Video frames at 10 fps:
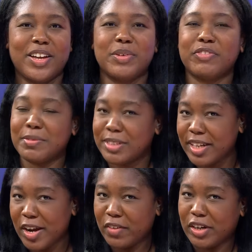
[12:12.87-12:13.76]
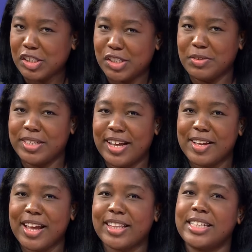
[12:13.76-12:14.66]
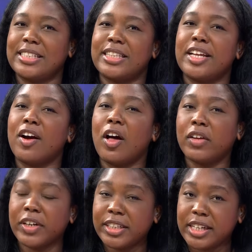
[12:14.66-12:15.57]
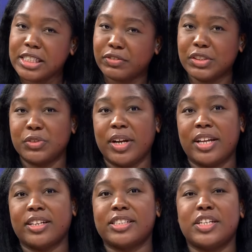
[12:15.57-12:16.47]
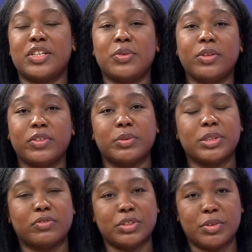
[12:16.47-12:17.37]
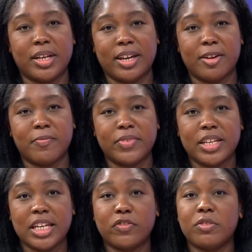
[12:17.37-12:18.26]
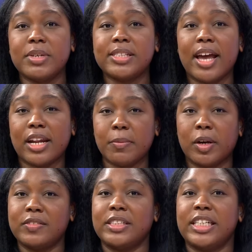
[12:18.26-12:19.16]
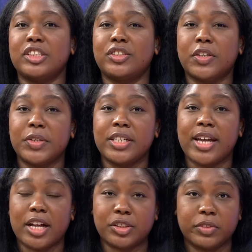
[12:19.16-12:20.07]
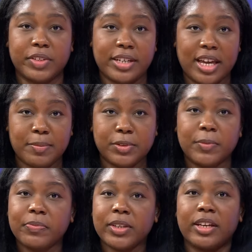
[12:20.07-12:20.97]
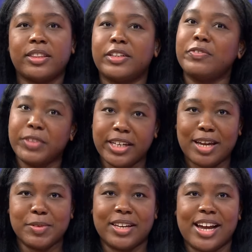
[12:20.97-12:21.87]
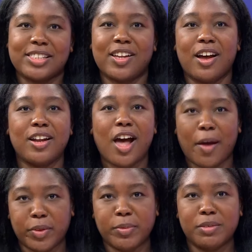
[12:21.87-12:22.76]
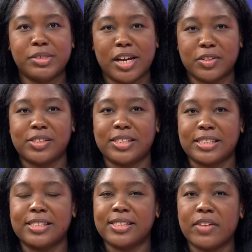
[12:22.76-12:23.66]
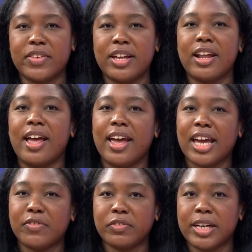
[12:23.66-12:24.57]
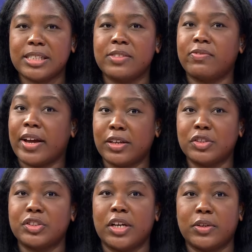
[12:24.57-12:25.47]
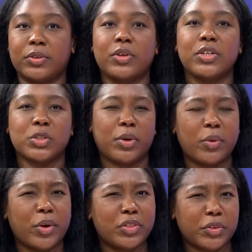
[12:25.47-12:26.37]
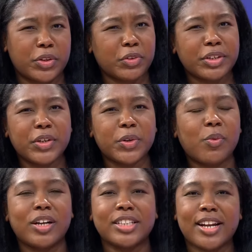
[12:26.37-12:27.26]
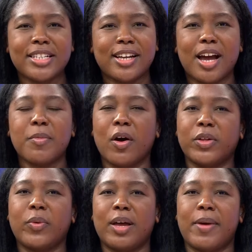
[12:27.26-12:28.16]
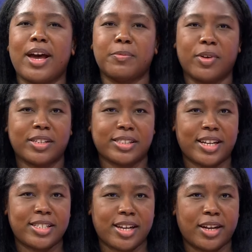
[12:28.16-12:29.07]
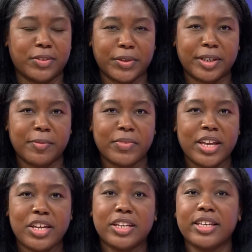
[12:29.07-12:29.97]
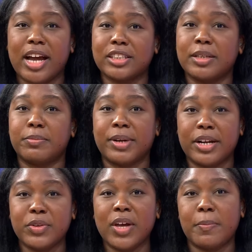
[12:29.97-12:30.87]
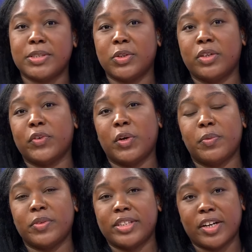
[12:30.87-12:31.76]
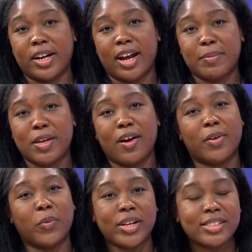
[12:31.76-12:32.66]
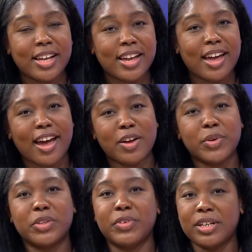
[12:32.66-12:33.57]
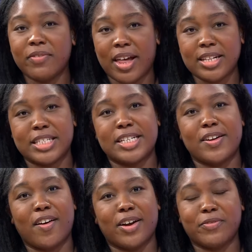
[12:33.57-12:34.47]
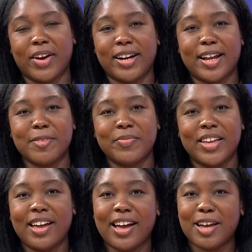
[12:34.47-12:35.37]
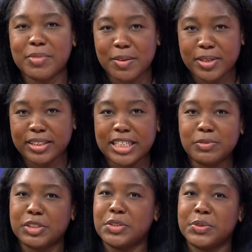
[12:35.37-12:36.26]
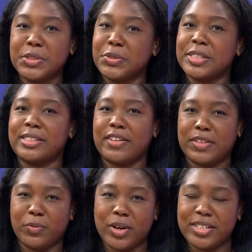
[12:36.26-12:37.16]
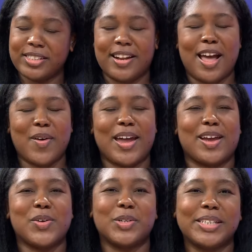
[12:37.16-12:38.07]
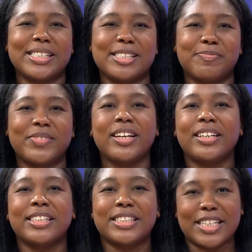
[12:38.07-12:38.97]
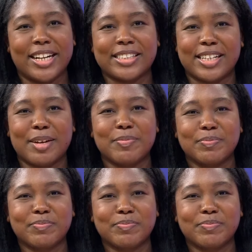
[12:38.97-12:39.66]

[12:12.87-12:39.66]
We've come to the end of our show today. I'd like to thank all of our guests for joining us and you, the viewers, for tuning in. If you missed any part of today's show, you can catch the Recable, the Recable cast on Optimum channel 67 and Verizon Fios channel 2133, or watch anytime on the web at bronxnet.org. You can catch a brand new episode of Open with Darren Jaime on Wednesday and with Rena Valentine on Friday. I'm Kibin Alleyne, wishing you and yours safety and wellness now and always. See you next time.